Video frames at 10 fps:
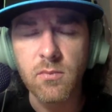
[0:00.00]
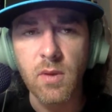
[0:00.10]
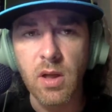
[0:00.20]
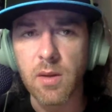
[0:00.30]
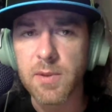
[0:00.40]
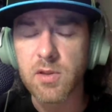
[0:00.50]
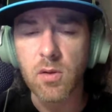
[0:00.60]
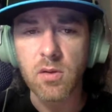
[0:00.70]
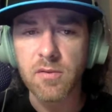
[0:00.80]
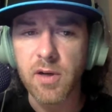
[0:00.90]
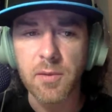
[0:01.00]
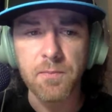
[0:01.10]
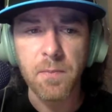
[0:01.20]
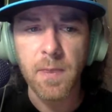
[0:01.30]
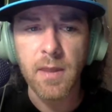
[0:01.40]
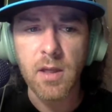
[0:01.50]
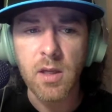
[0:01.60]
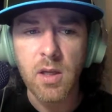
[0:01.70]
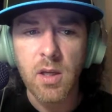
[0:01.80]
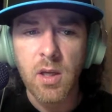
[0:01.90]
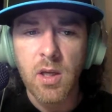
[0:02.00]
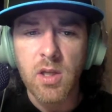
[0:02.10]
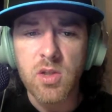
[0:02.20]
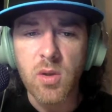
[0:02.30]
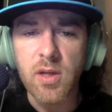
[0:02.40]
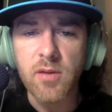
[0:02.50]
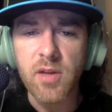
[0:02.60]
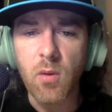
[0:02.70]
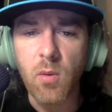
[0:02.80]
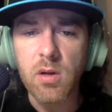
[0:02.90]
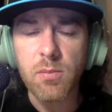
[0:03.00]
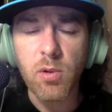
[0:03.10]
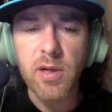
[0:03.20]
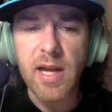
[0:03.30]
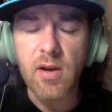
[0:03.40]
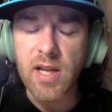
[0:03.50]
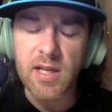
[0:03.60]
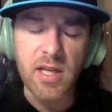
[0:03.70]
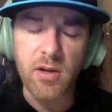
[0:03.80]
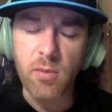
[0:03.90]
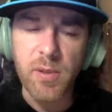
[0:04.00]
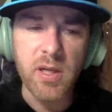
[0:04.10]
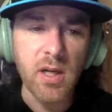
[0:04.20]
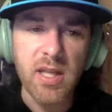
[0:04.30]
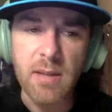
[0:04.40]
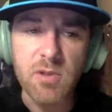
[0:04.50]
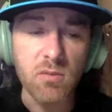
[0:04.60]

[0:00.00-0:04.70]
Yeah, I mean, totally fair. So another thing I wanted to point out and get your opinion on, Cam.